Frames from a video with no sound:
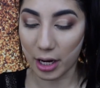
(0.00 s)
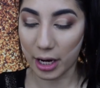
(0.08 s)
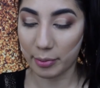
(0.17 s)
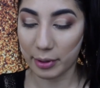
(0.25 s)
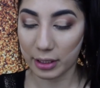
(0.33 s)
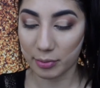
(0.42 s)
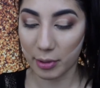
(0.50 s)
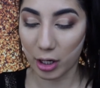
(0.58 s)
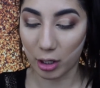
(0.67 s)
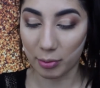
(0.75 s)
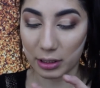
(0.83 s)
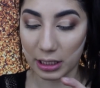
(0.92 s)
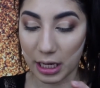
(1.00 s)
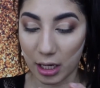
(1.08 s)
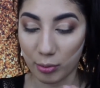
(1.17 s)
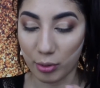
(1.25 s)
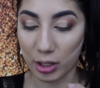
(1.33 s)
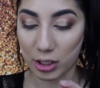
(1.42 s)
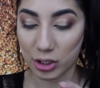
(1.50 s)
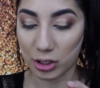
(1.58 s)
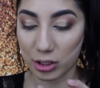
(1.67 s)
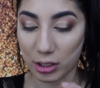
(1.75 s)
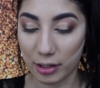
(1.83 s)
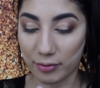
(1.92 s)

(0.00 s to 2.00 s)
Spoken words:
I picked my Urban Decay brush.